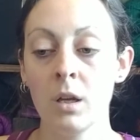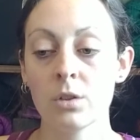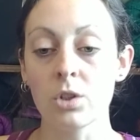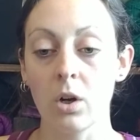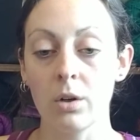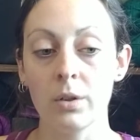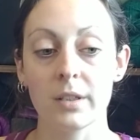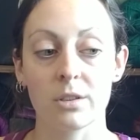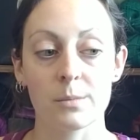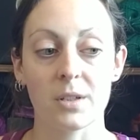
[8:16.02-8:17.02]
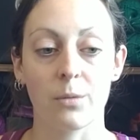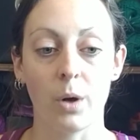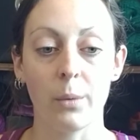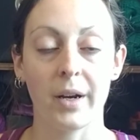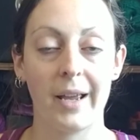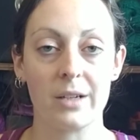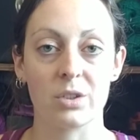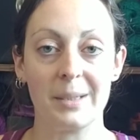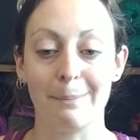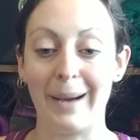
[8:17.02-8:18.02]
So in terms of what would I
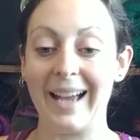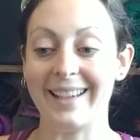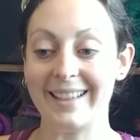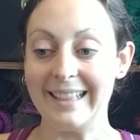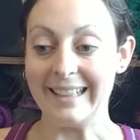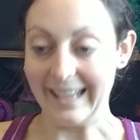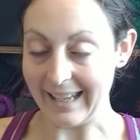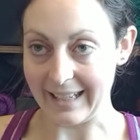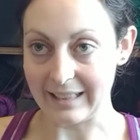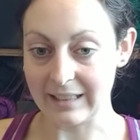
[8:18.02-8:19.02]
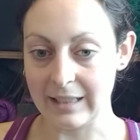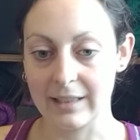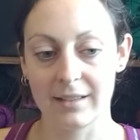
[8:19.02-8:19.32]
actually buy again,